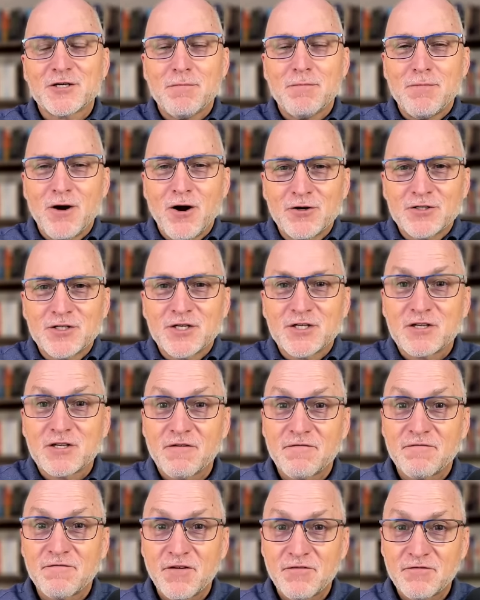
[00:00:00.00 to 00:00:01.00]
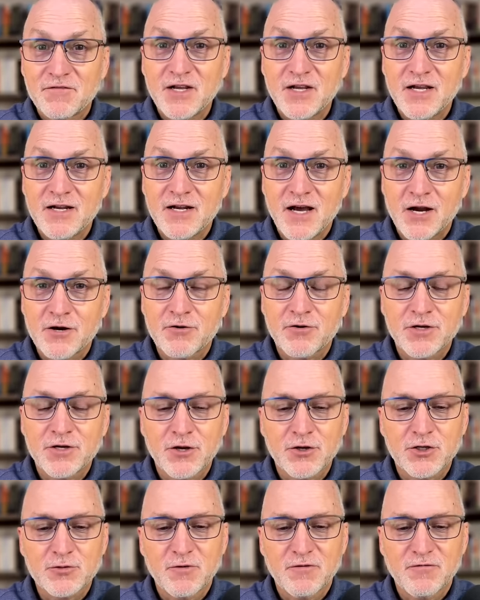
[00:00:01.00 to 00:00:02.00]
Moses, 1,500
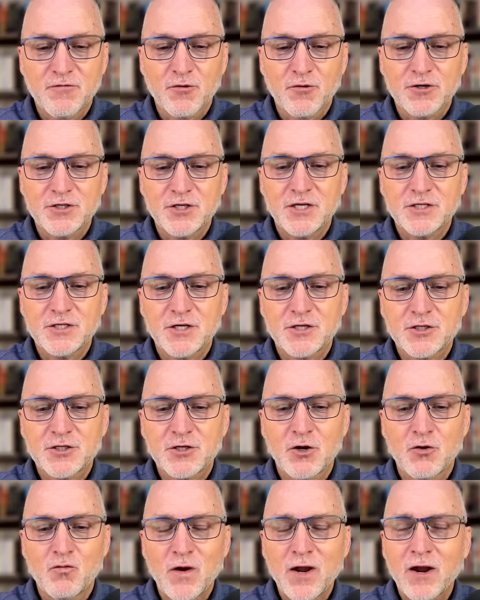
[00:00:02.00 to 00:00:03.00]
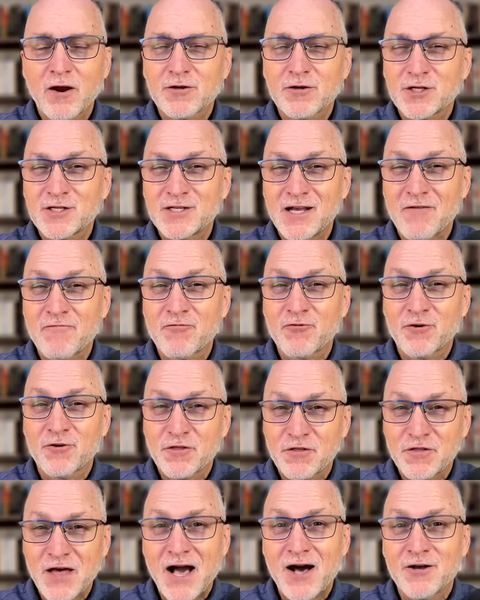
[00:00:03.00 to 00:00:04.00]
years before Jesus. So we are several
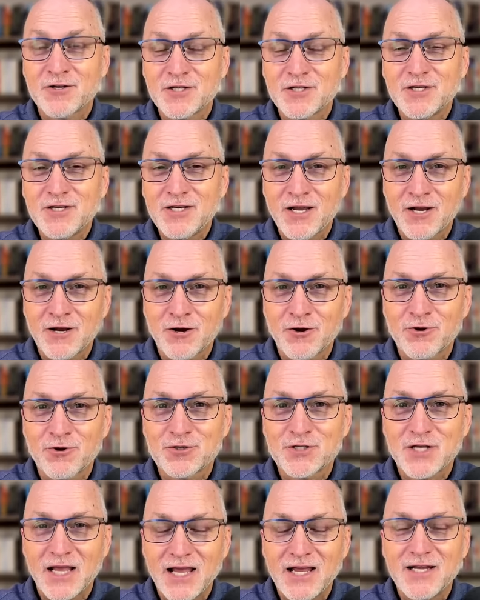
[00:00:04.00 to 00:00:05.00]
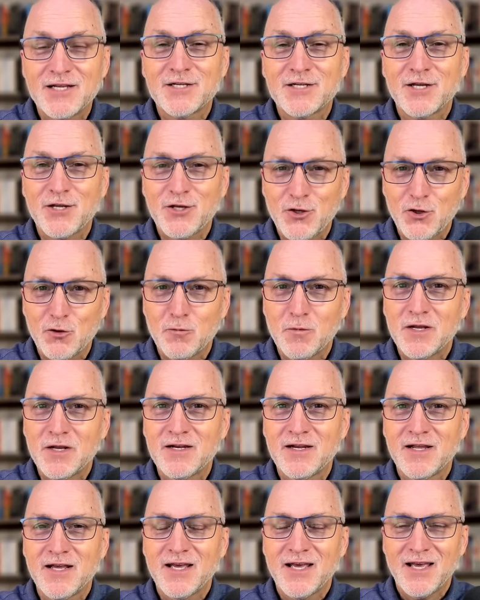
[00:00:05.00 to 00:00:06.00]
thousand years into human
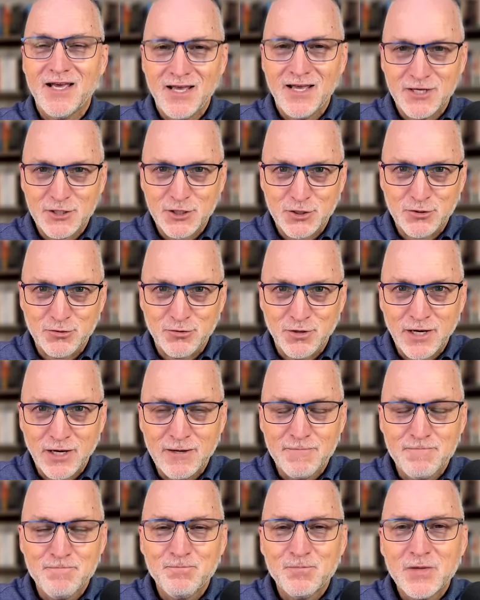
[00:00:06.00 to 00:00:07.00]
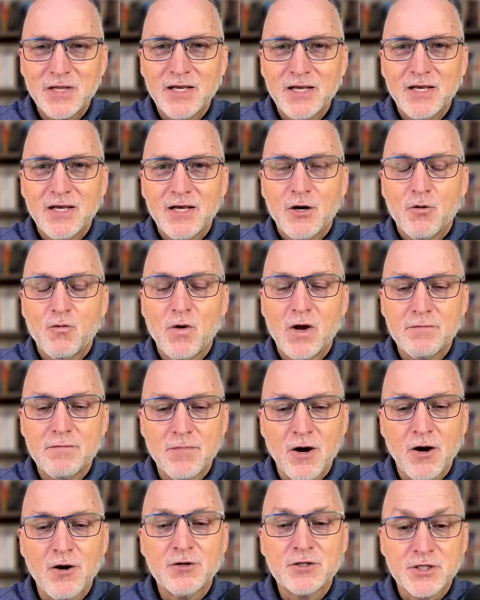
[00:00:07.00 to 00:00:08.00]
history when
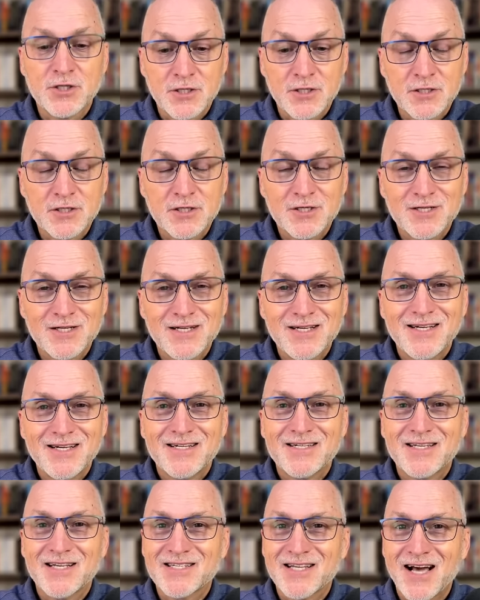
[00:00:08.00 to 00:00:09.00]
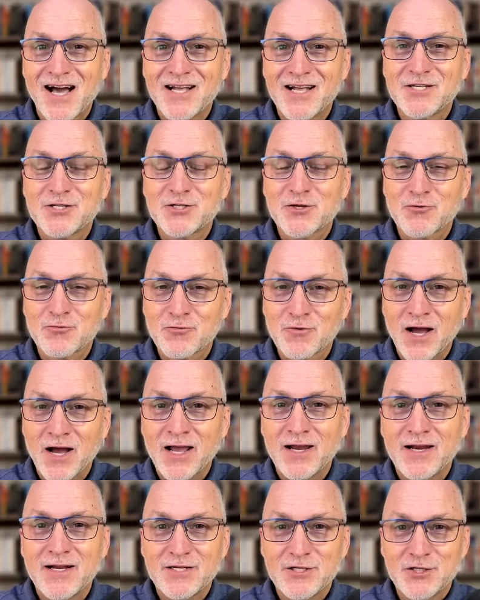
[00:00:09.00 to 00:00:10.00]
Moses decides to
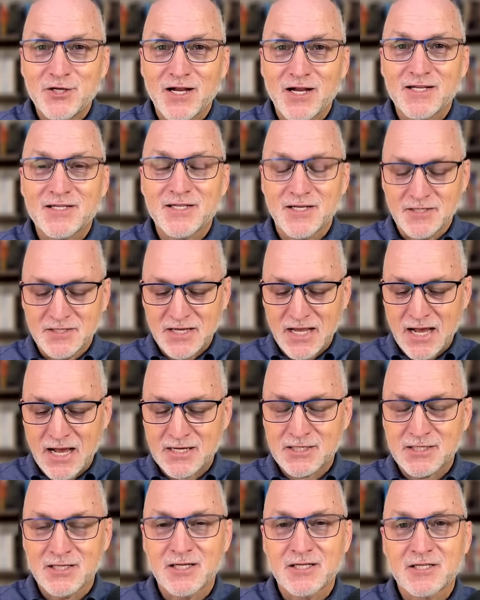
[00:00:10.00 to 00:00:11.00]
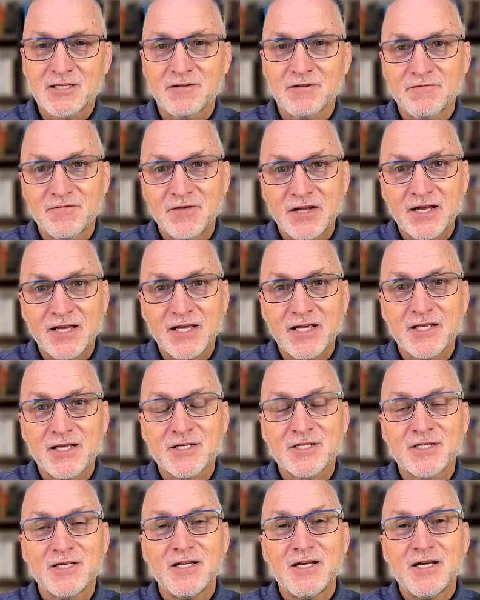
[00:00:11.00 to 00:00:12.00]
write Genesis, Exodus,
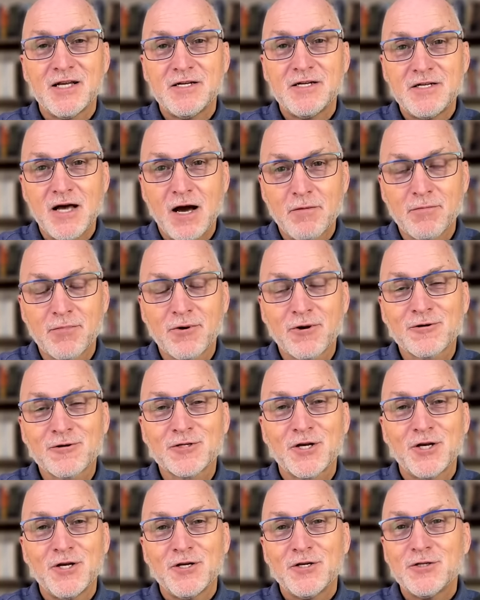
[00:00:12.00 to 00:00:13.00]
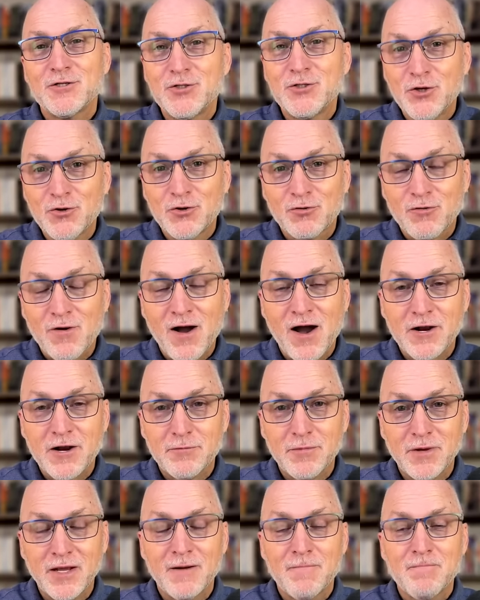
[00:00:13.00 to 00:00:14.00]
Leviticus, Numbers,
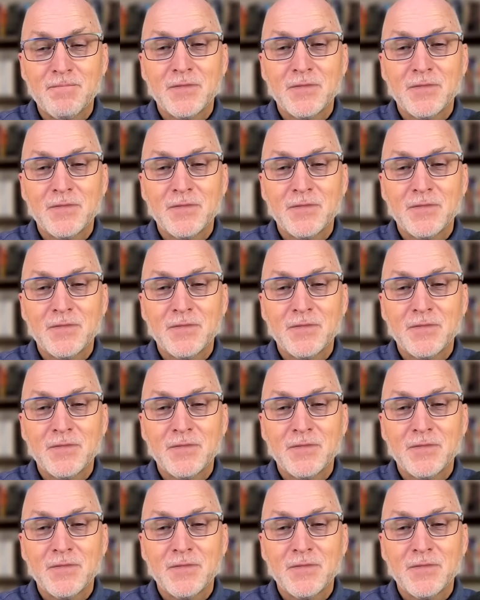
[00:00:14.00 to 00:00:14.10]
Deuteronomy,